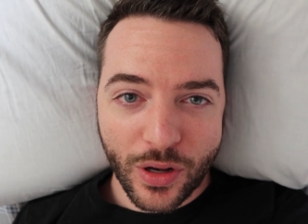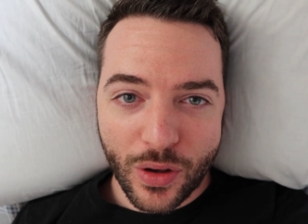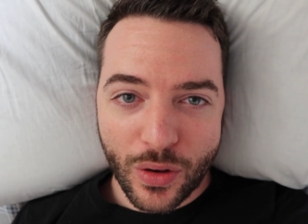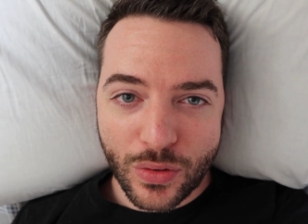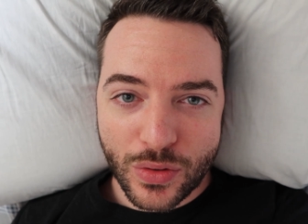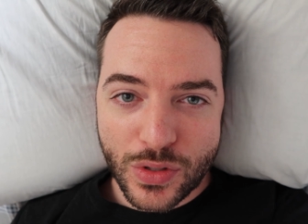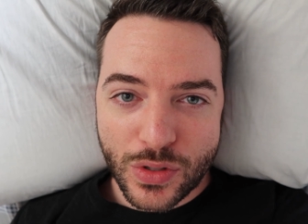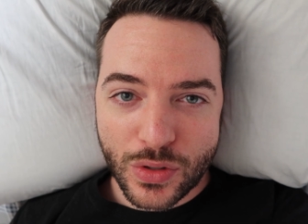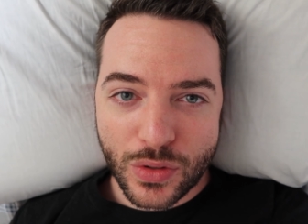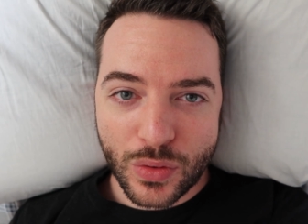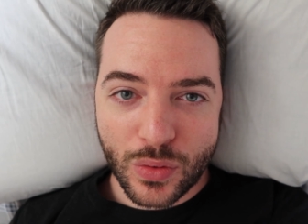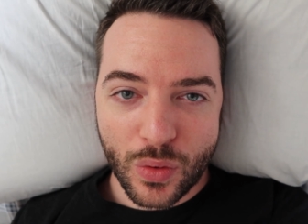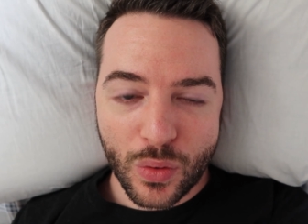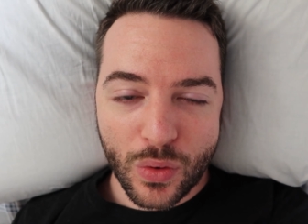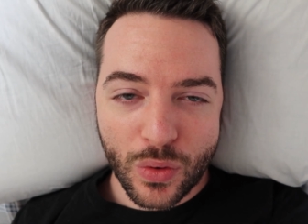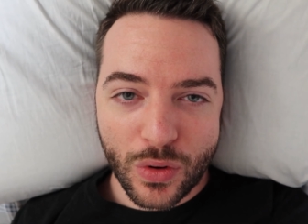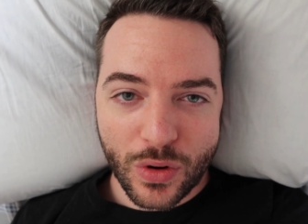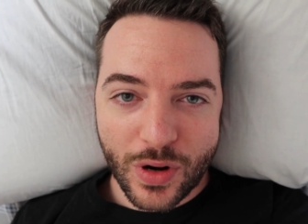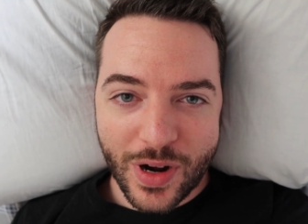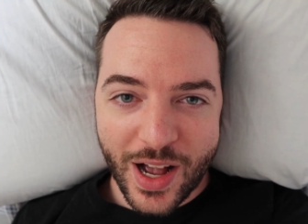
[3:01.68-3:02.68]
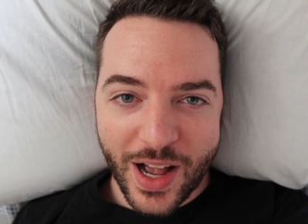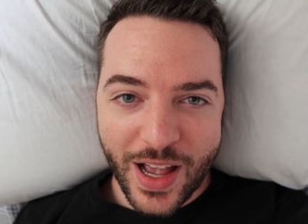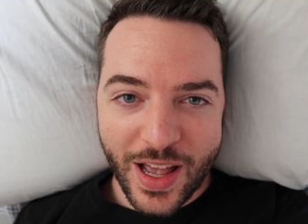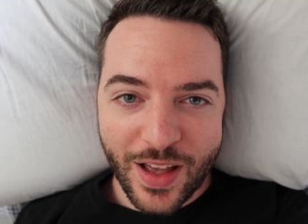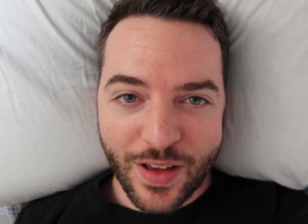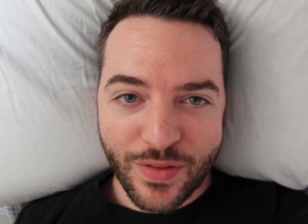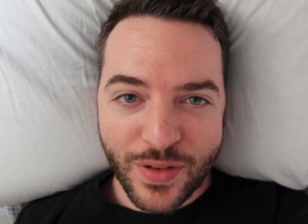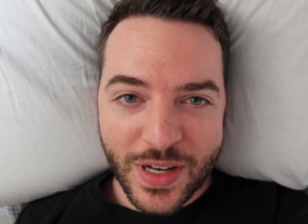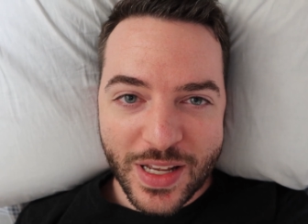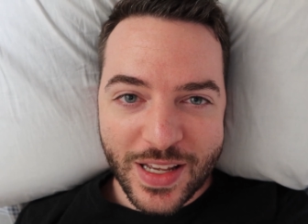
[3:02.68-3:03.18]
to go to, or I
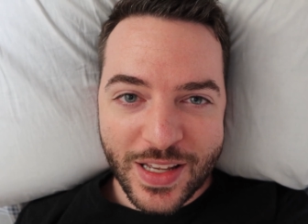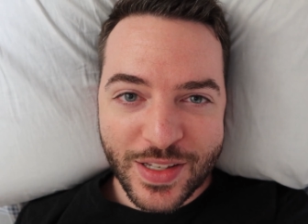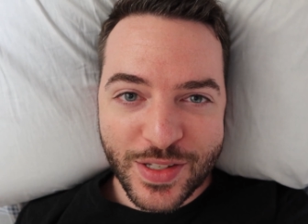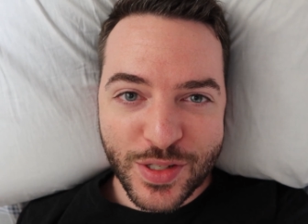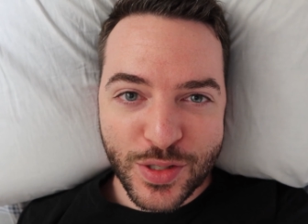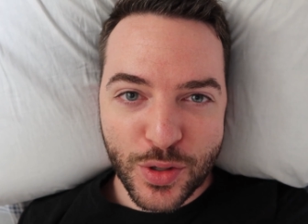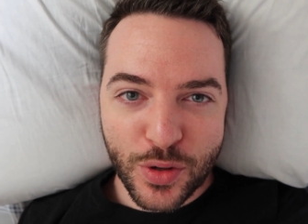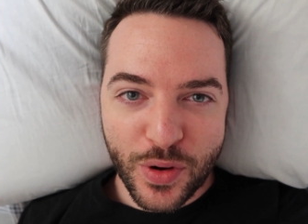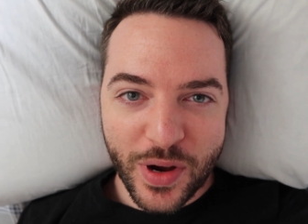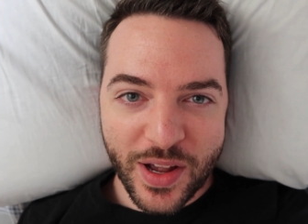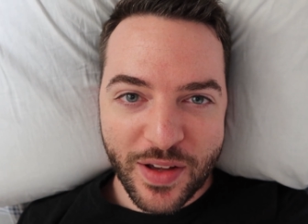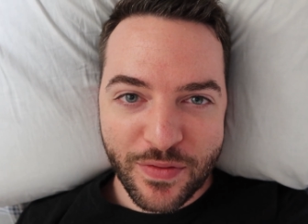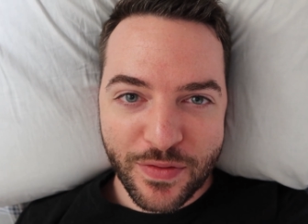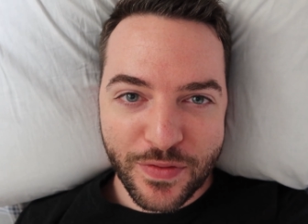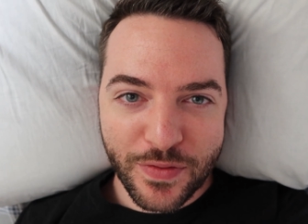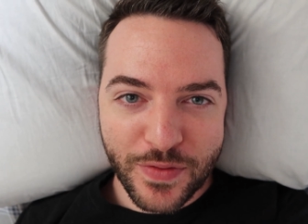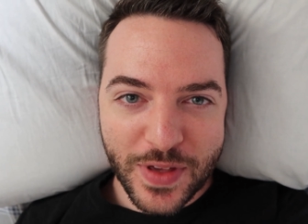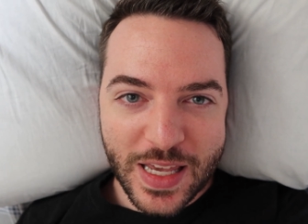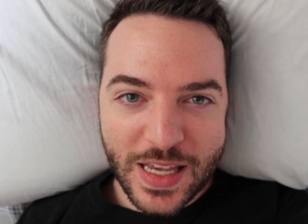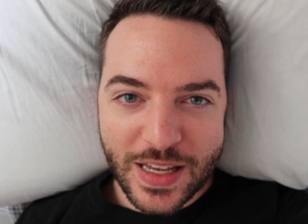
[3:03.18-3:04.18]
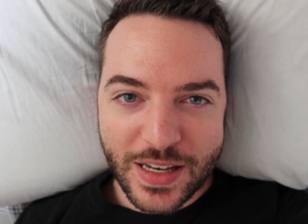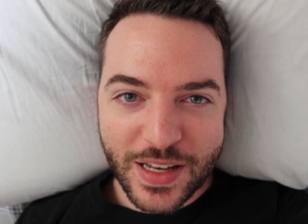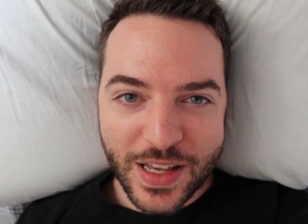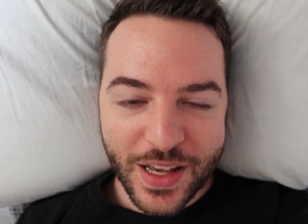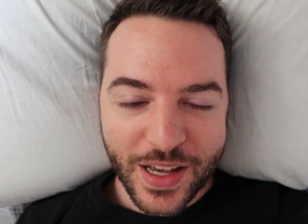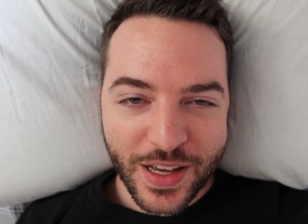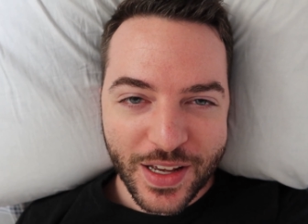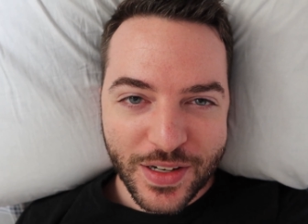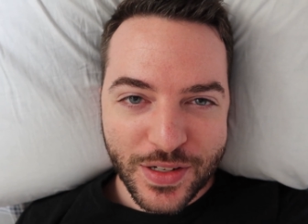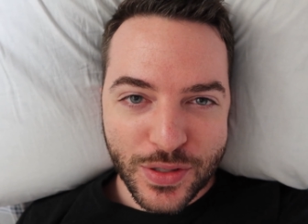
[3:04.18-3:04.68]
have an Instagram feed
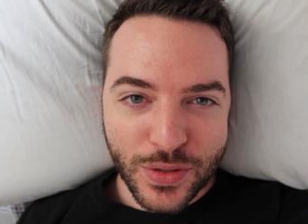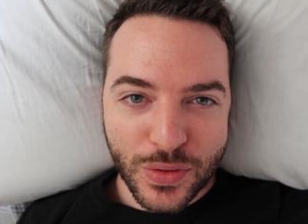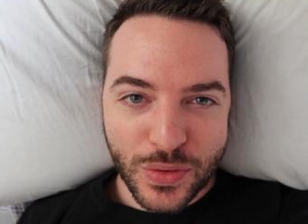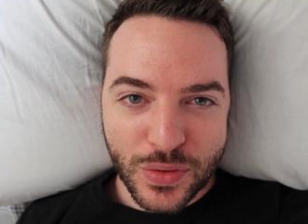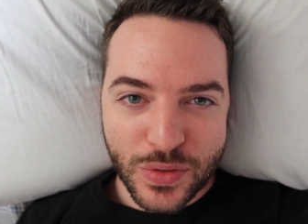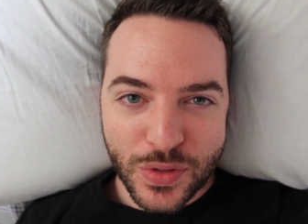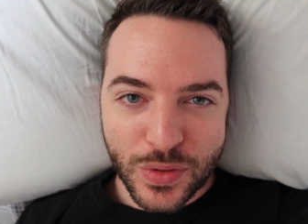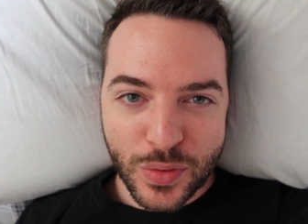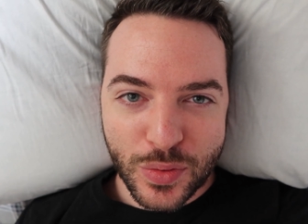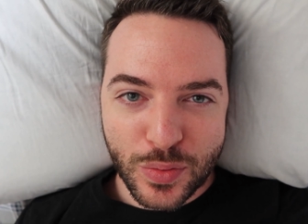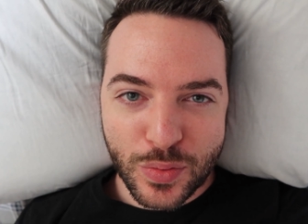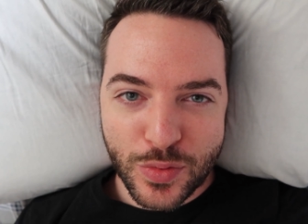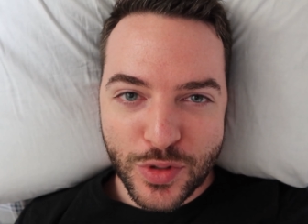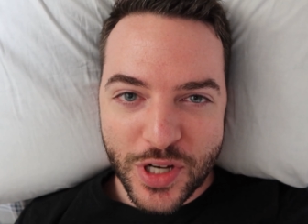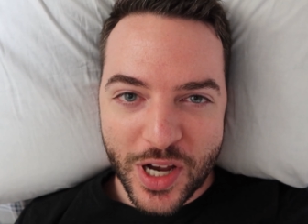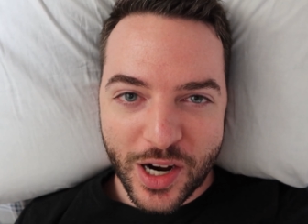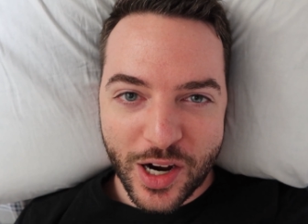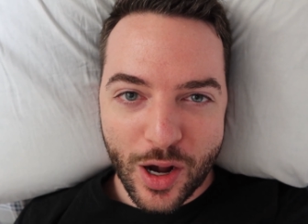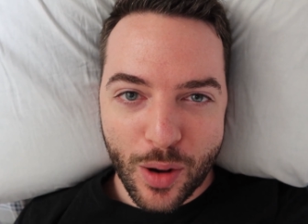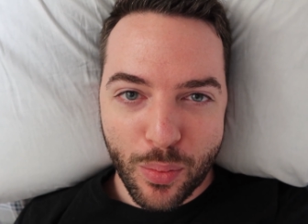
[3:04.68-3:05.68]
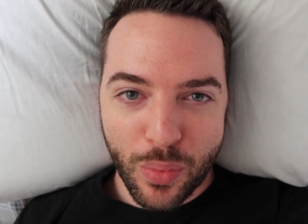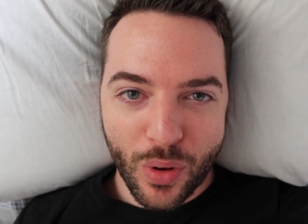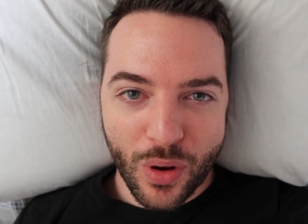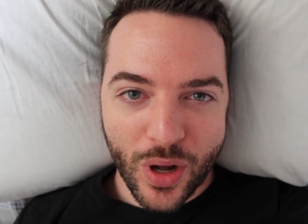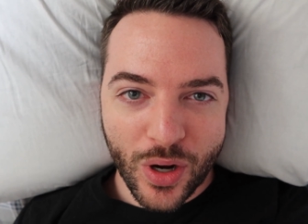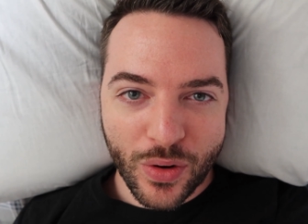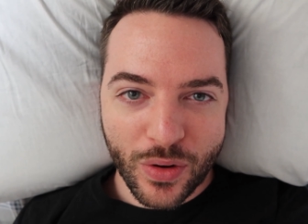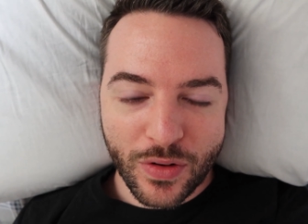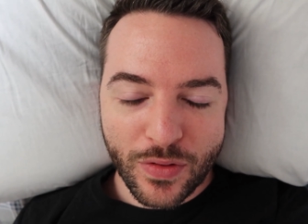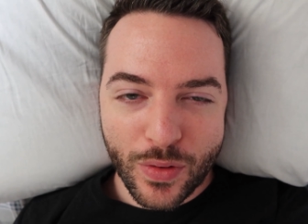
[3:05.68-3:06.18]
to to check up
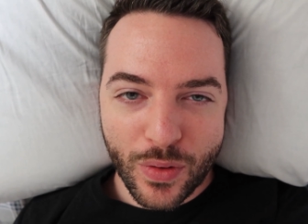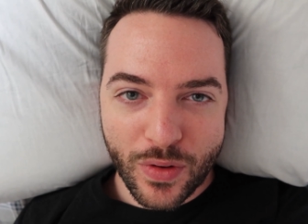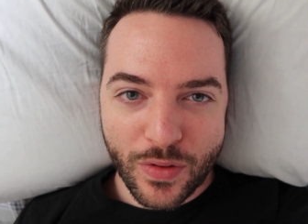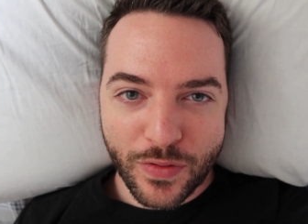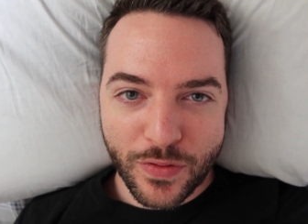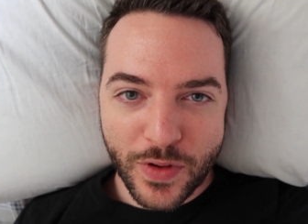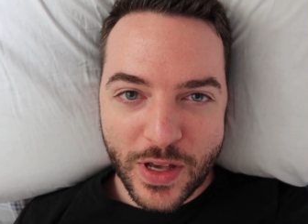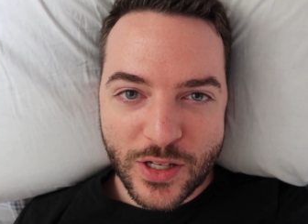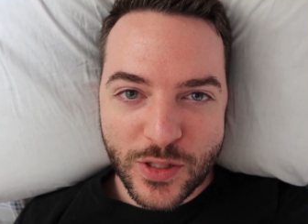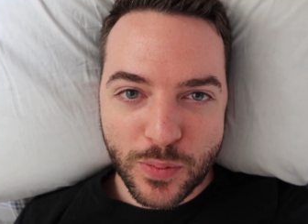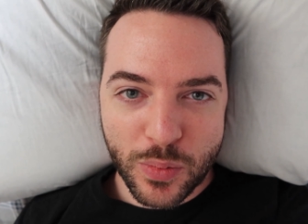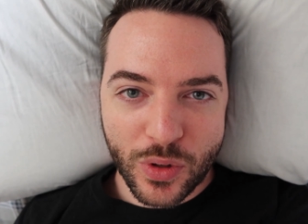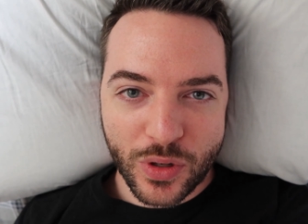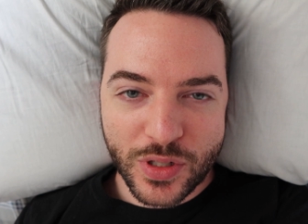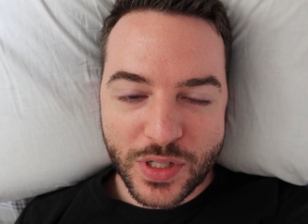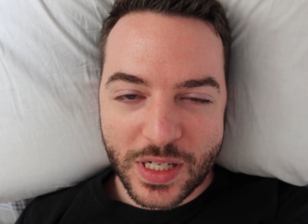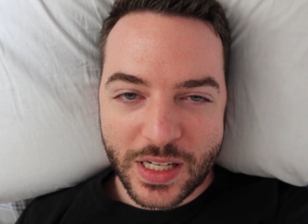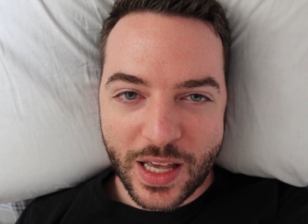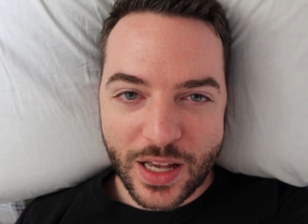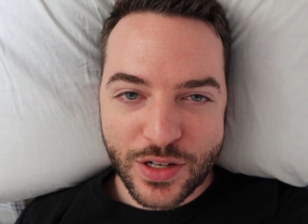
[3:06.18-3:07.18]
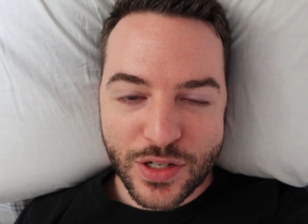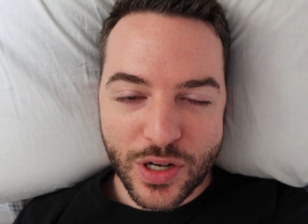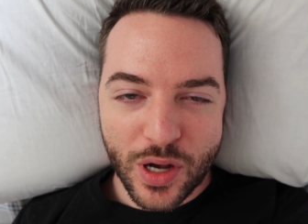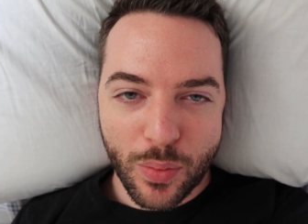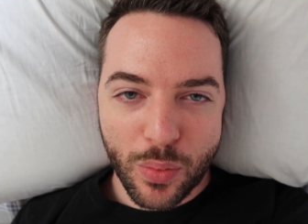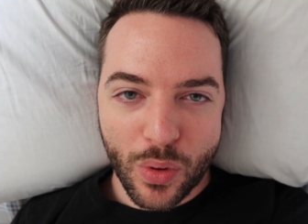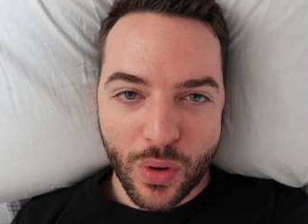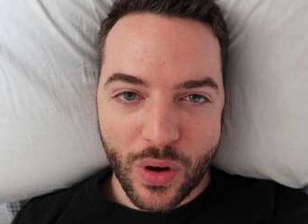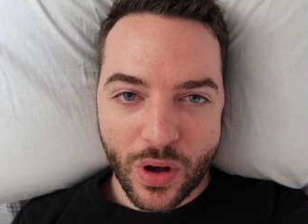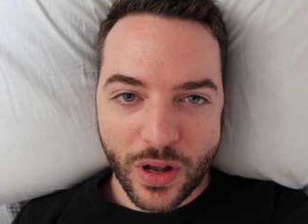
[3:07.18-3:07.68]
on, or, or Facebook to catch
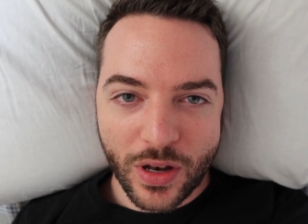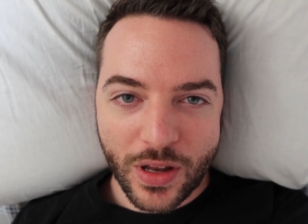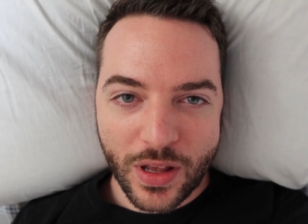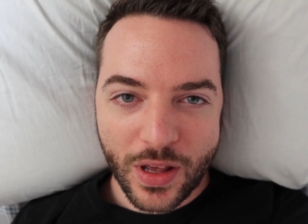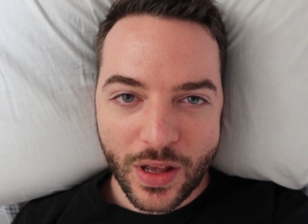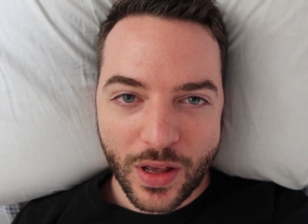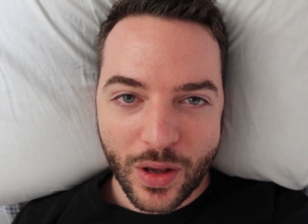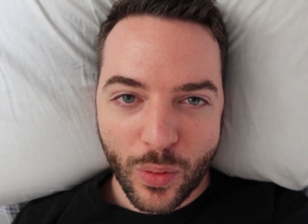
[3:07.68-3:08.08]
up on.